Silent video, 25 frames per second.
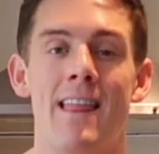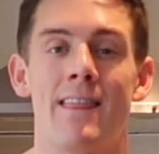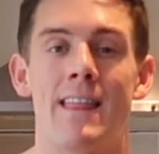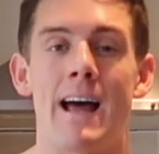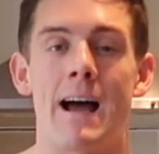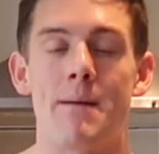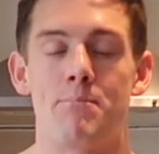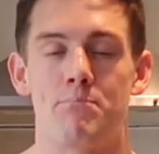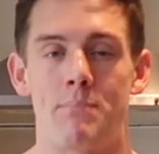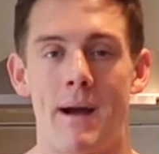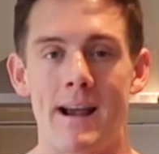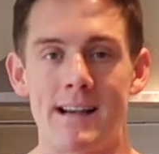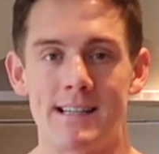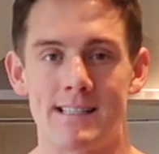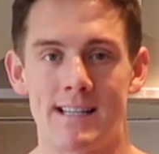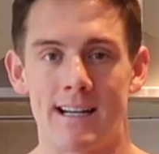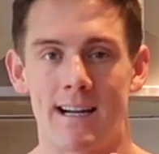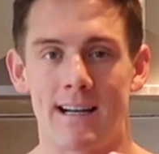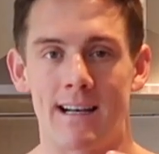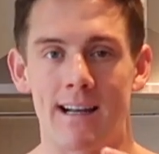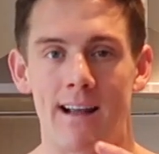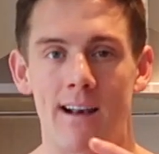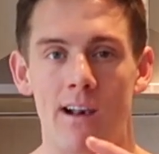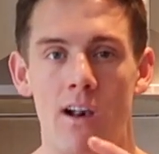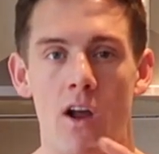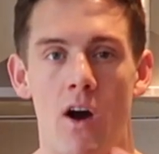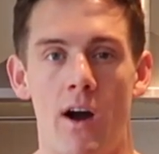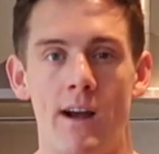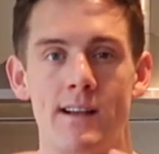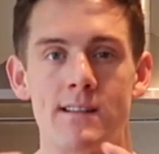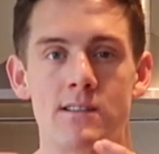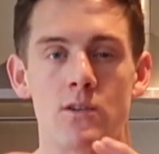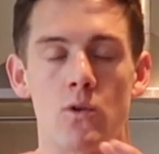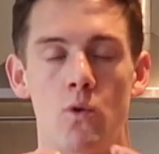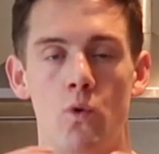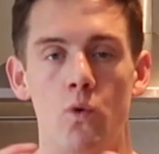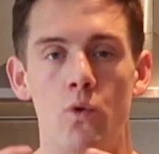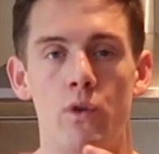That basically
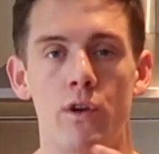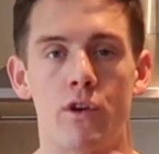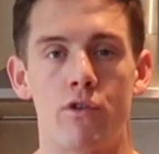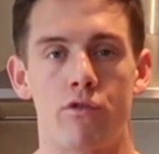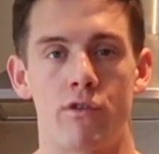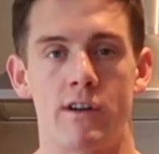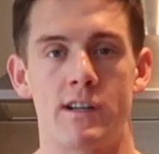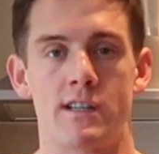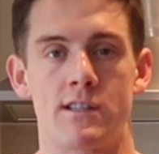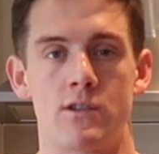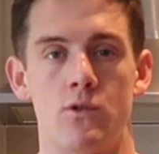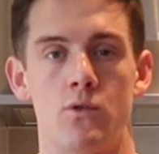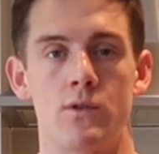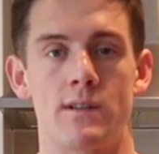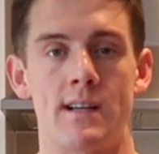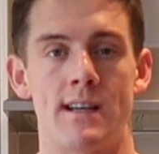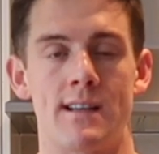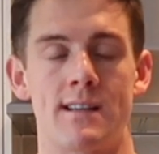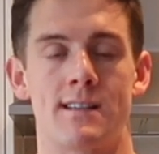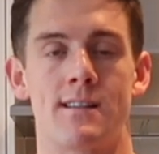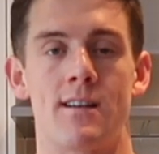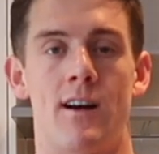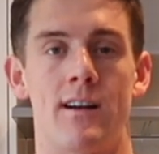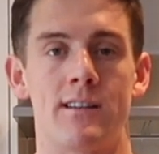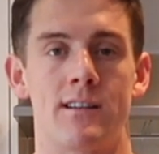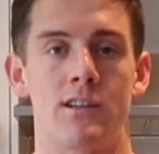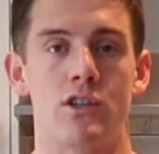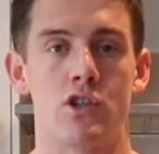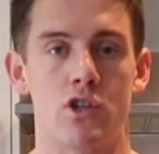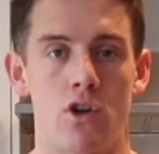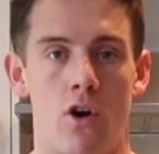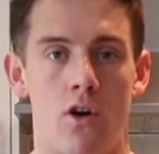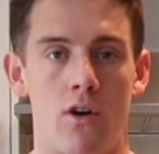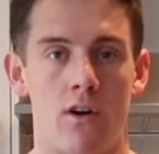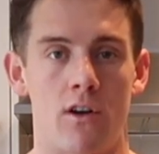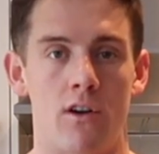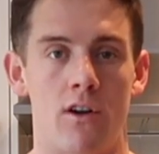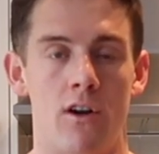aligns all the crystals inside the
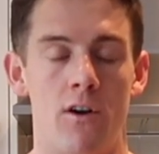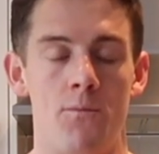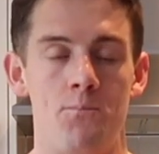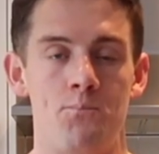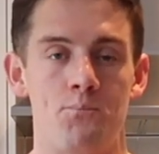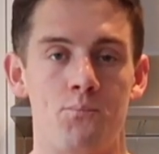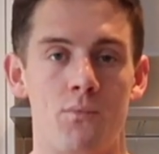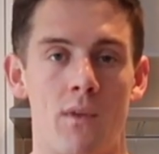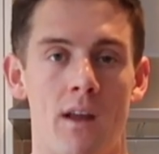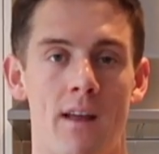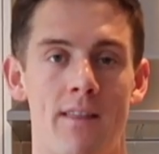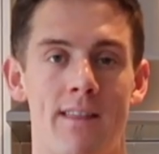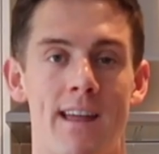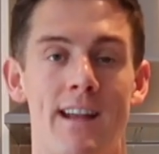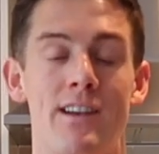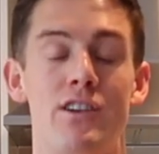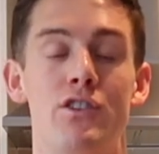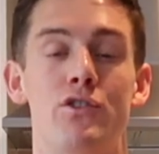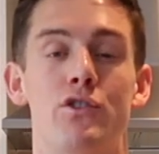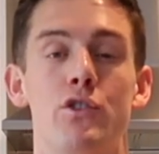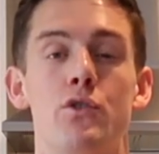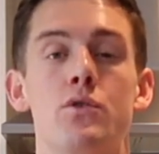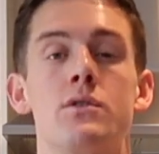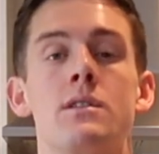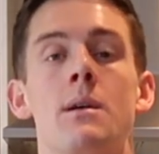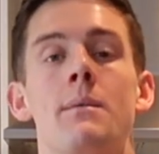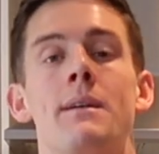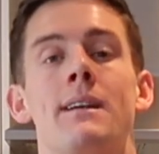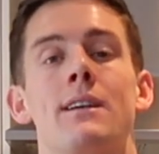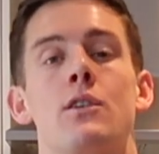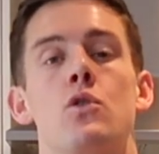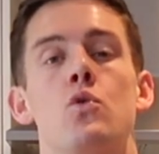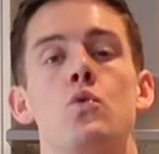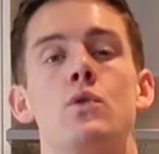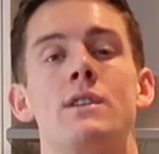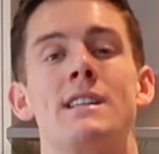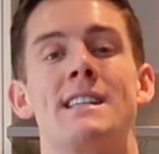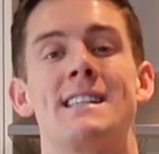chocolate. Then you do something
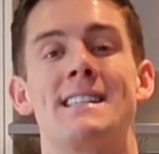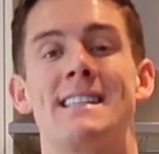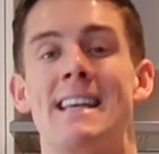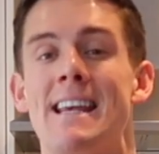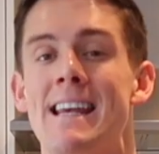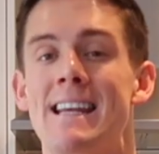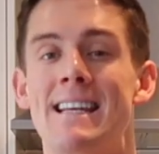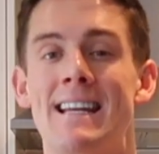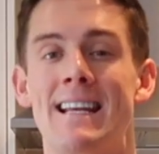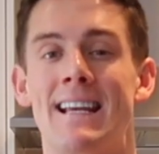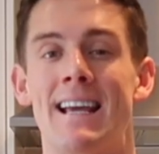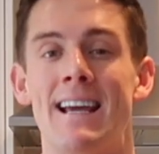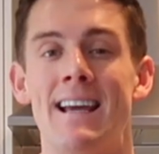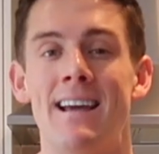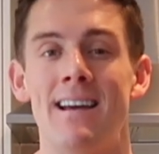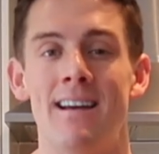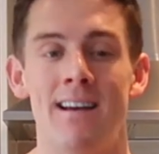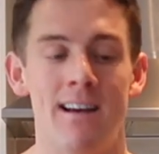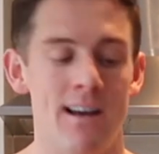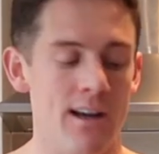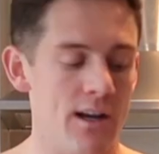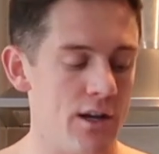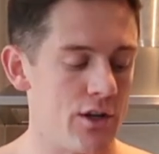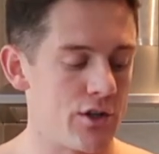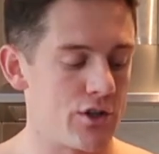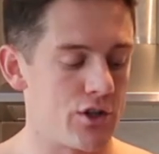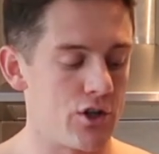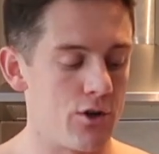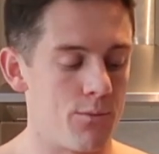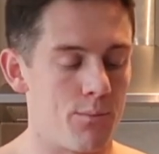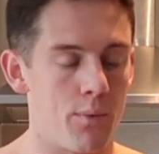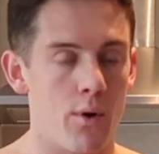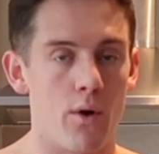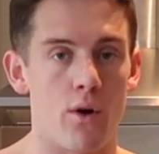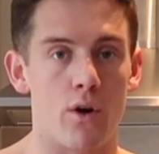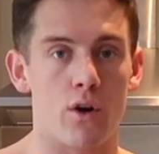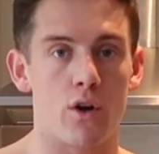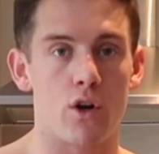called seeding it. So you
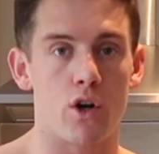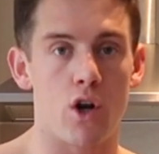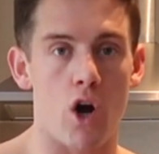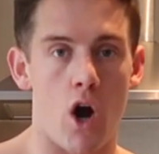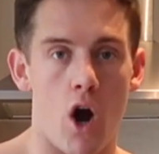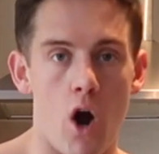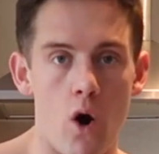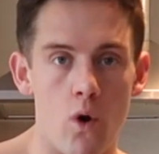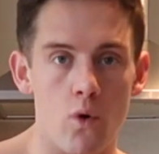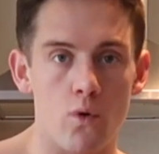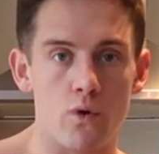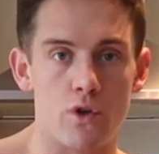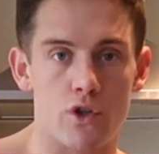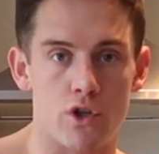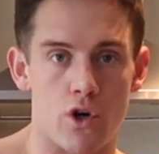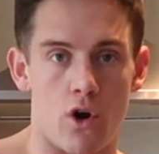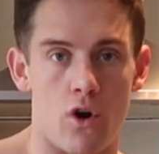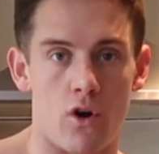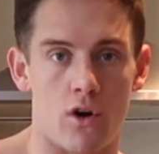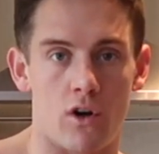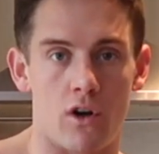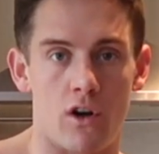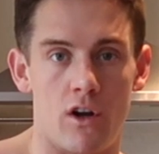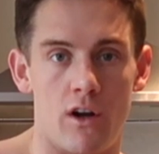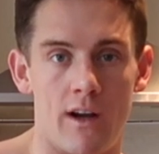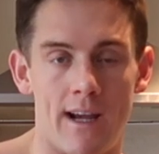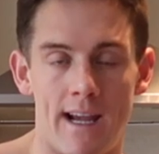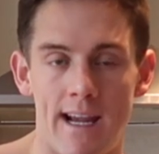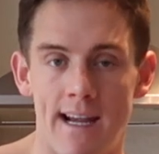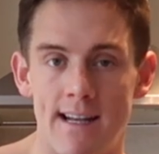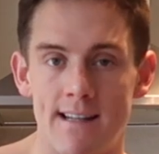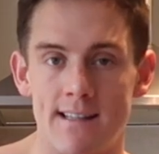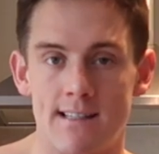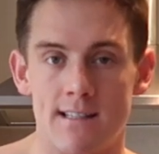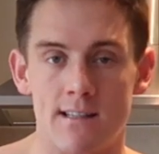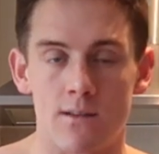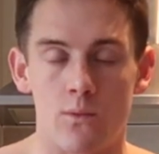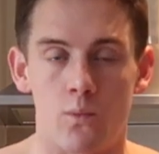put cold chocolate
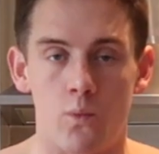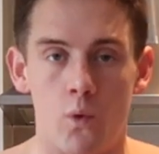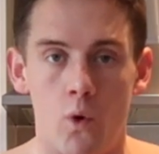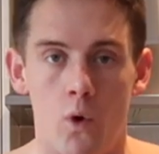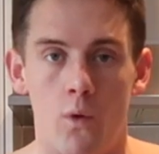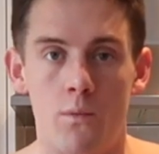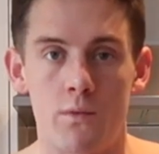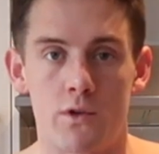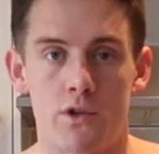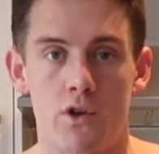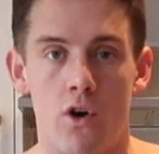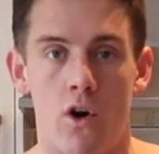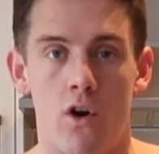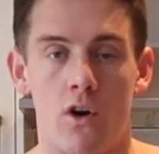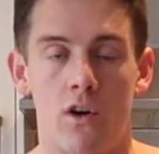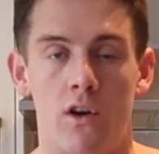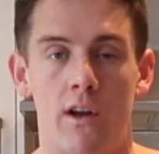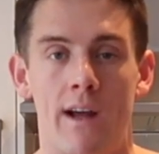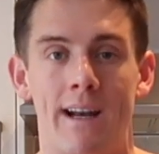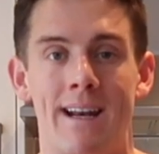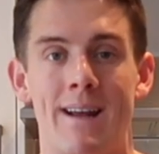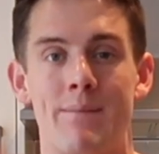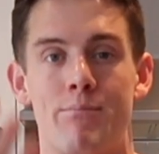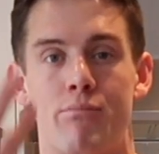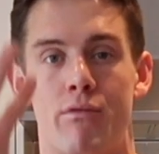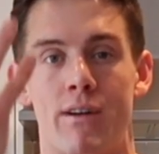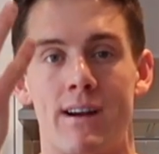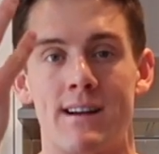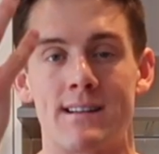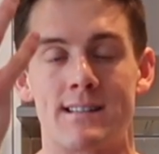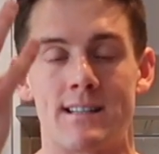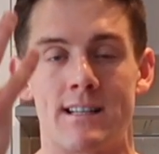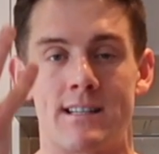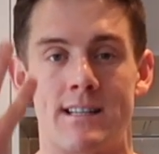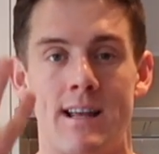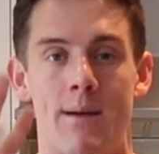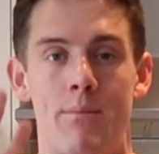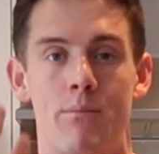into the warm chocolate and it brings
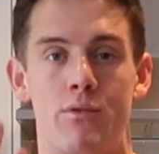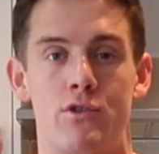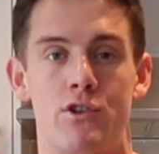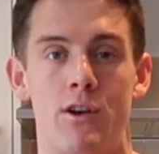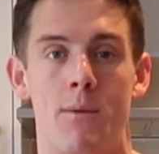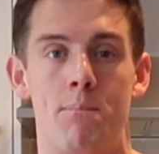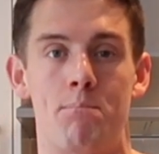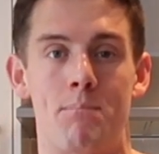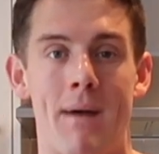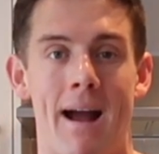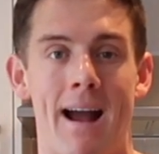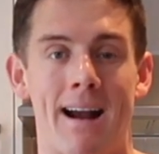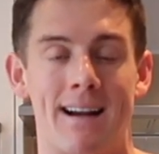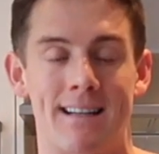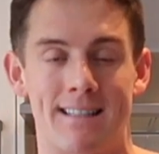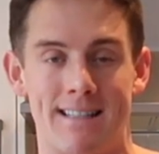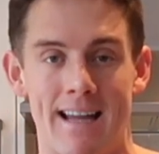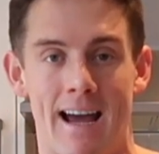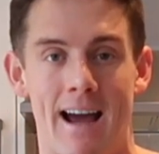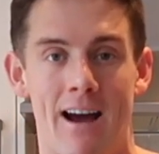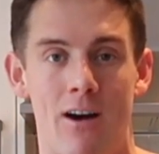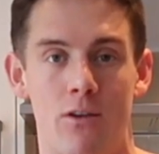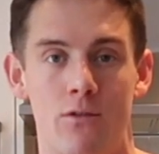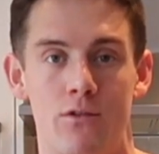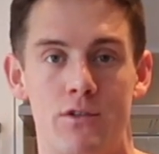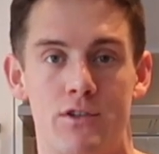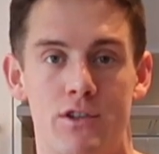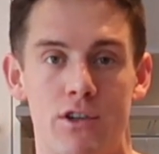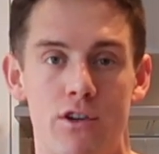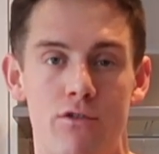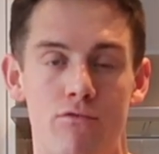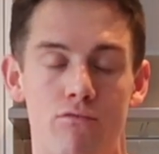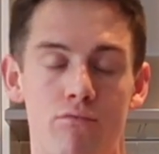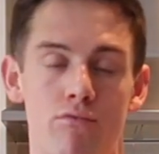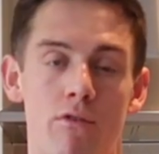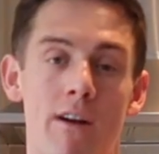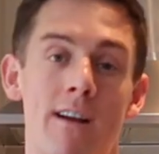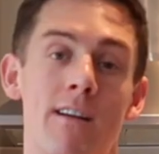the temperature back down. So
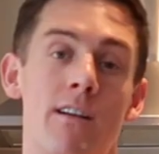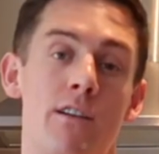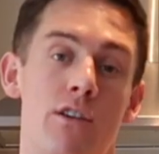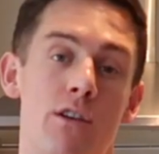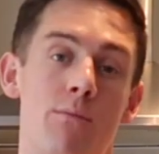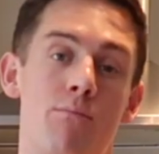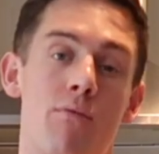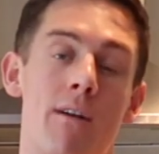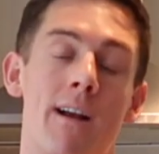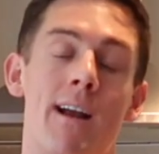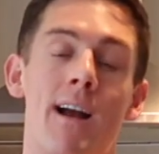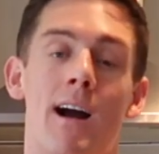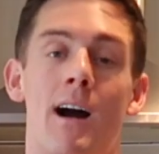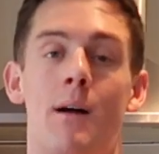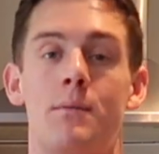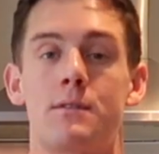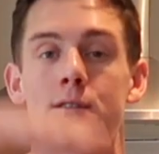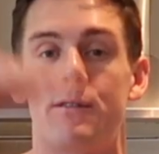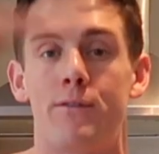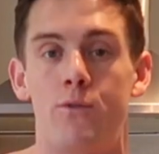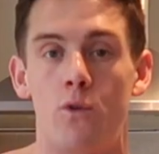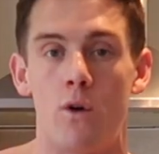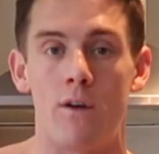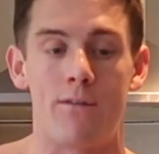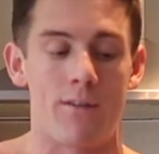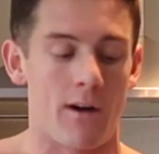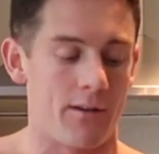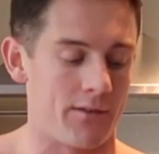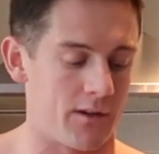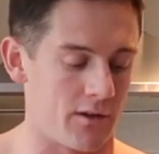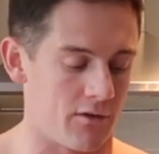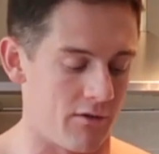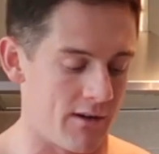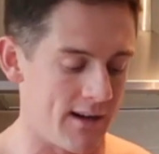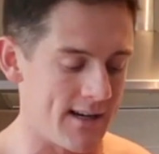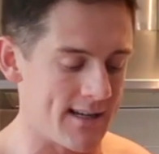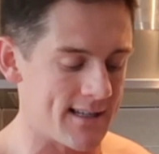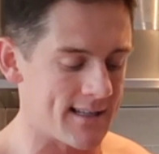you bring it up to 45
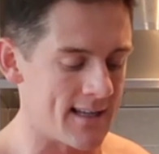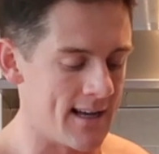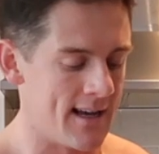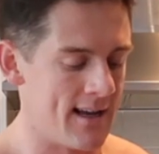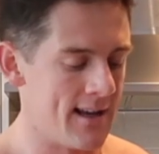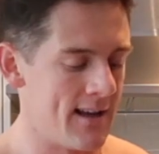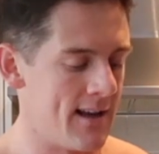degrees,